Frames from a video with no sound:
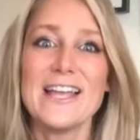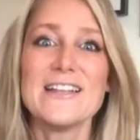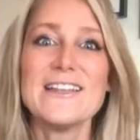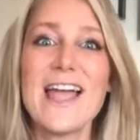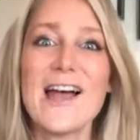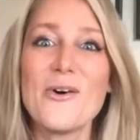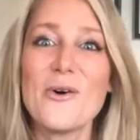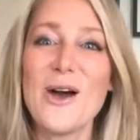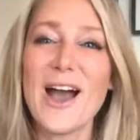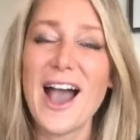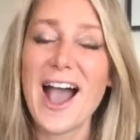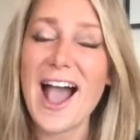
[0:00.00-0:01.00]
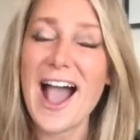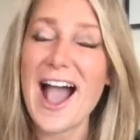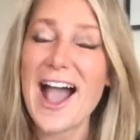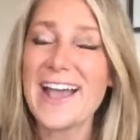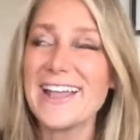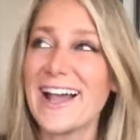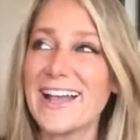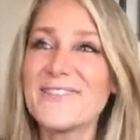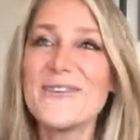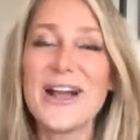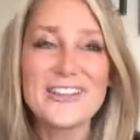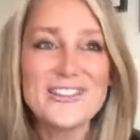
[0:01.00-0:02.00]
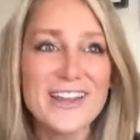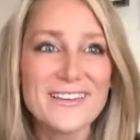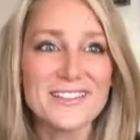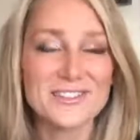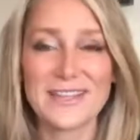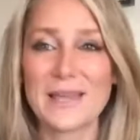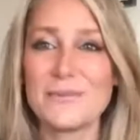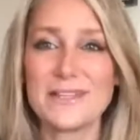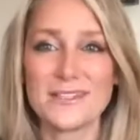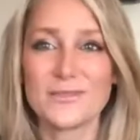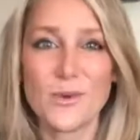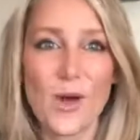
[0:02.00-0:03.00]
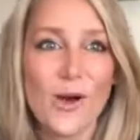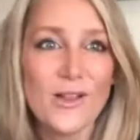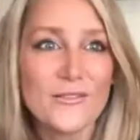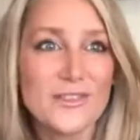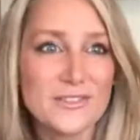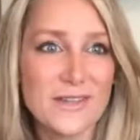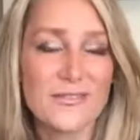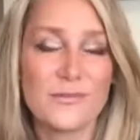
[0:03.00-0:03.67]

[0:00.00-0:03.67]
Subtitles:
Now, I share this again because all of us have,